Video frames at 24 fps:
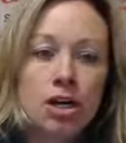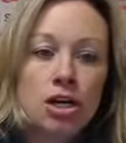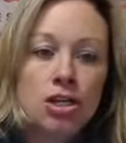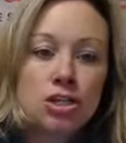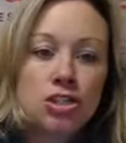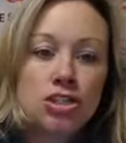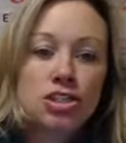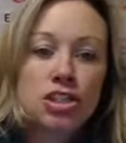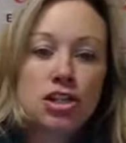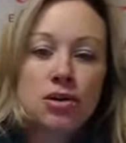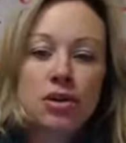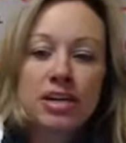
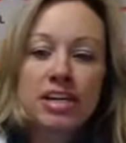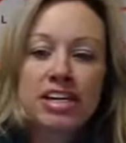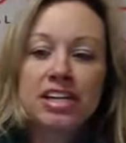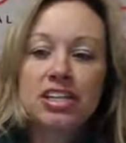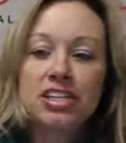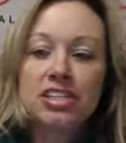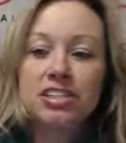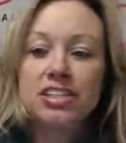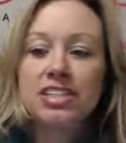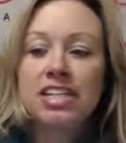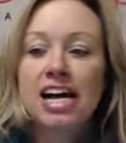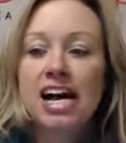So
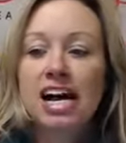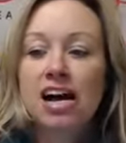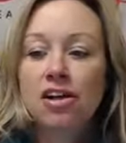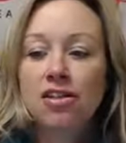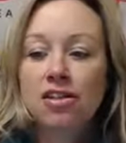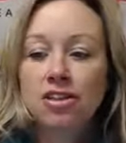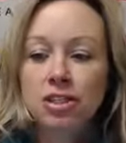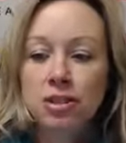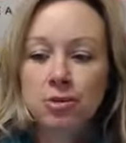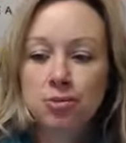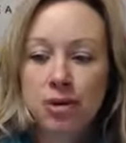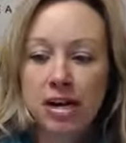here's how
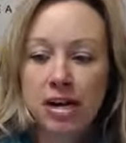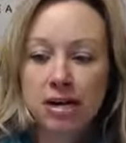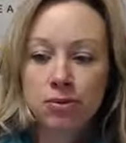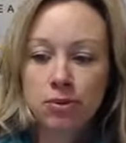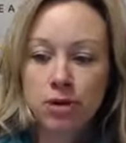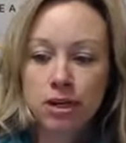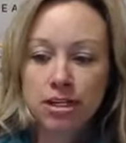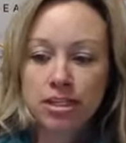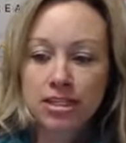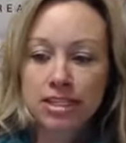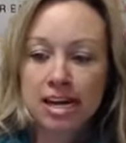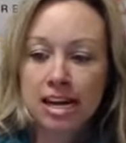the spread
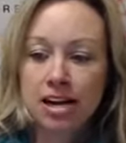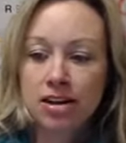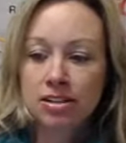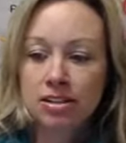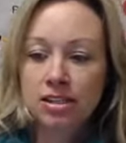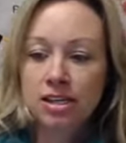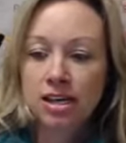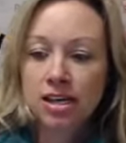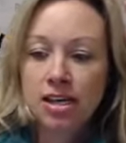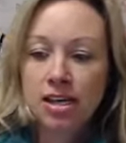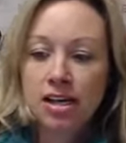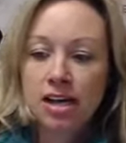works out.
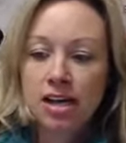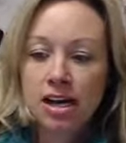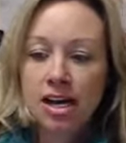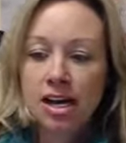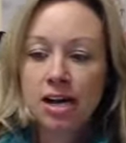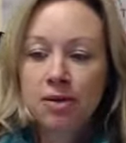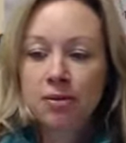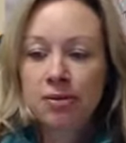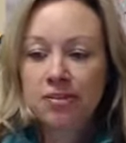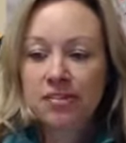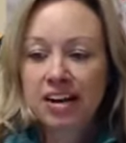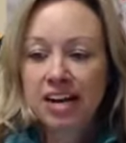
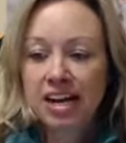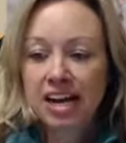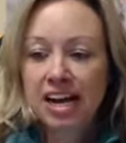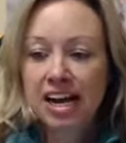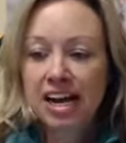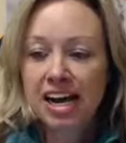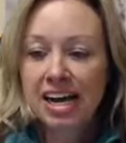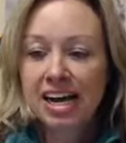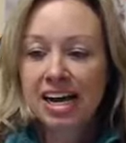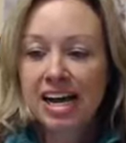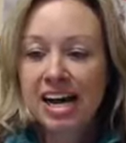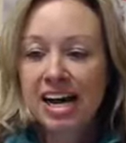We've got a
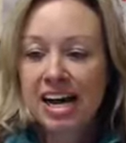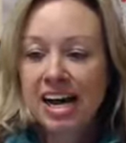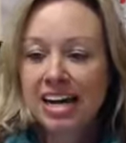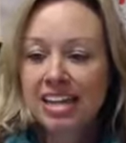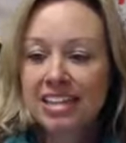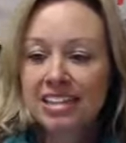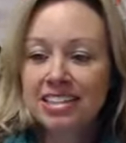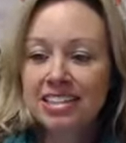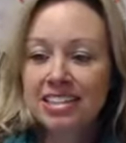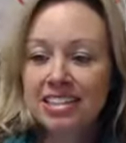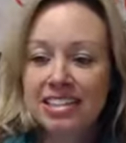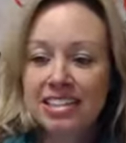high
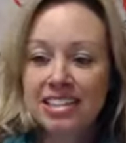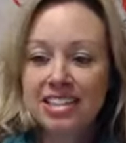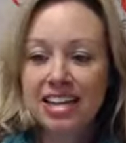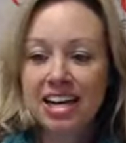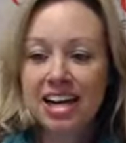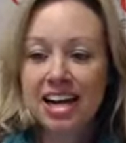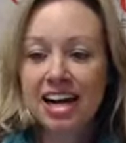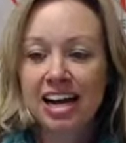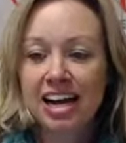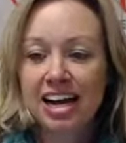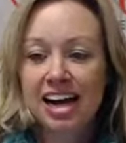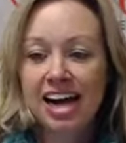S,
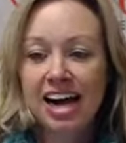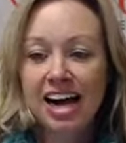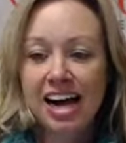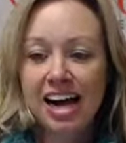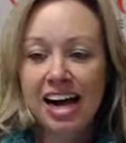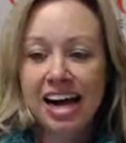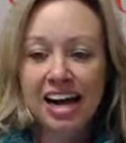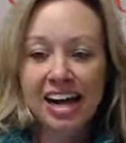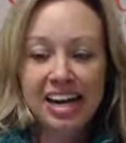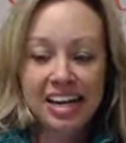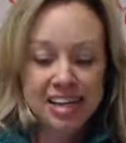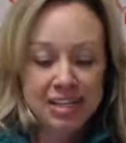high
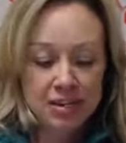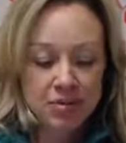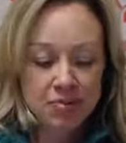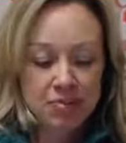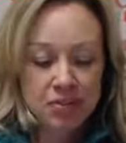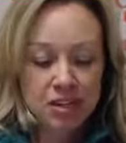I.